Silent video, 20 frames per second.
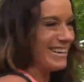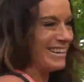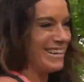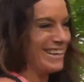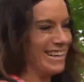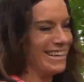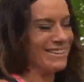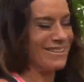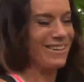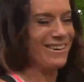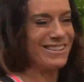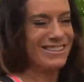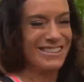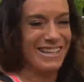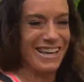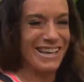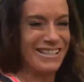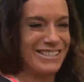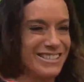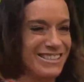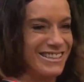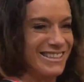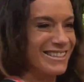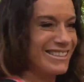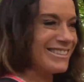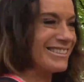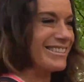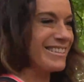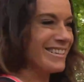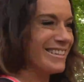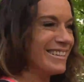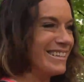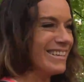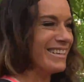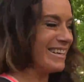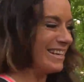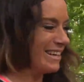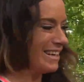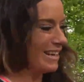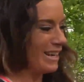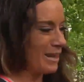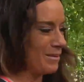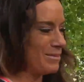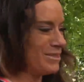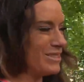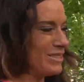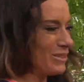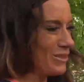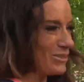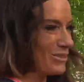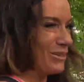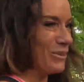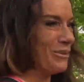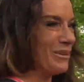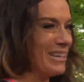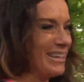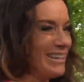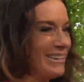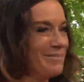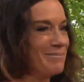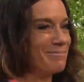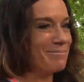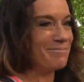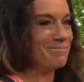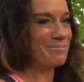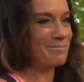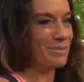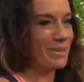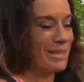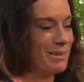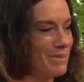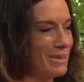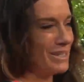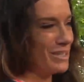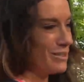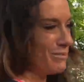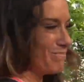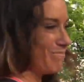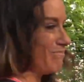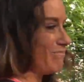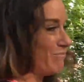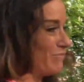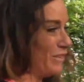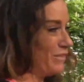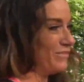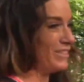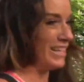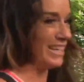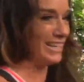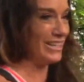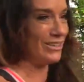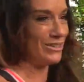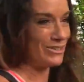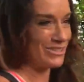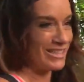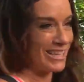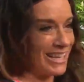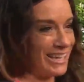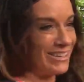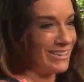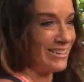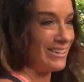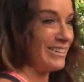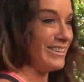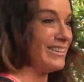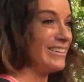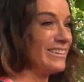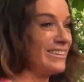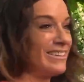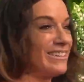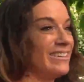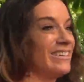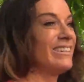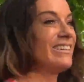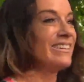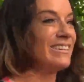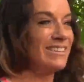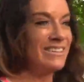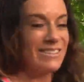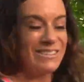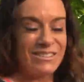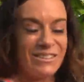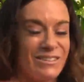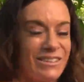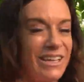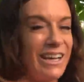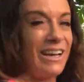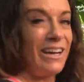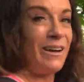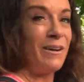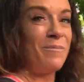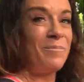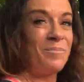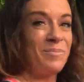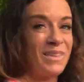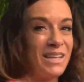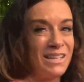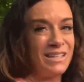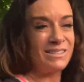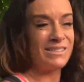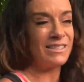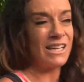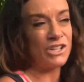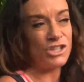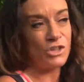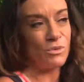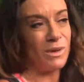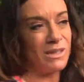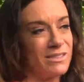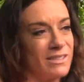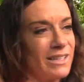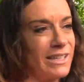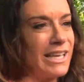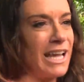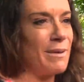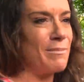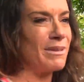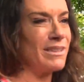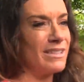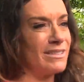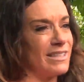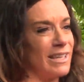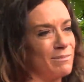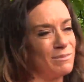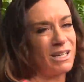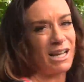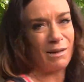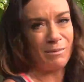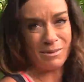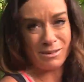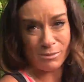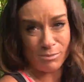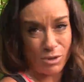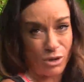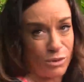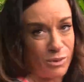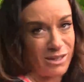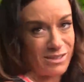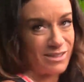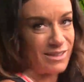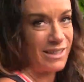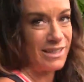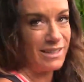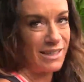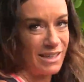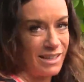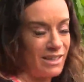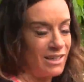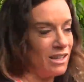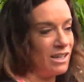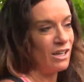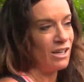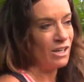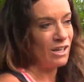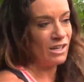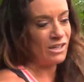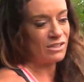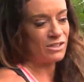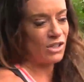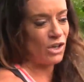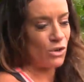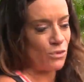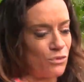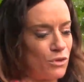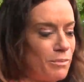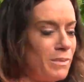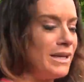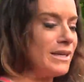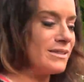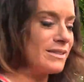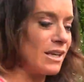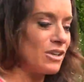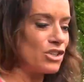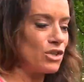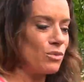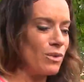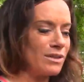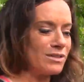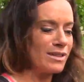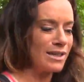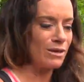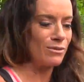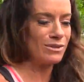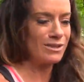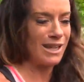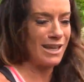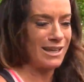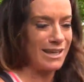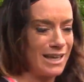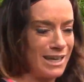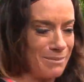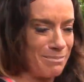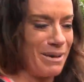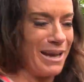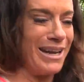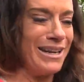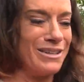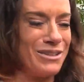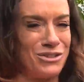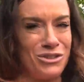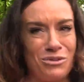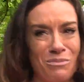in Los Angeles. I'm still doing it pretty much 15 years later. So yeah, and then session wrestling came at the same time as pro wrestling did. So for me, session wrestling was like getting paid to do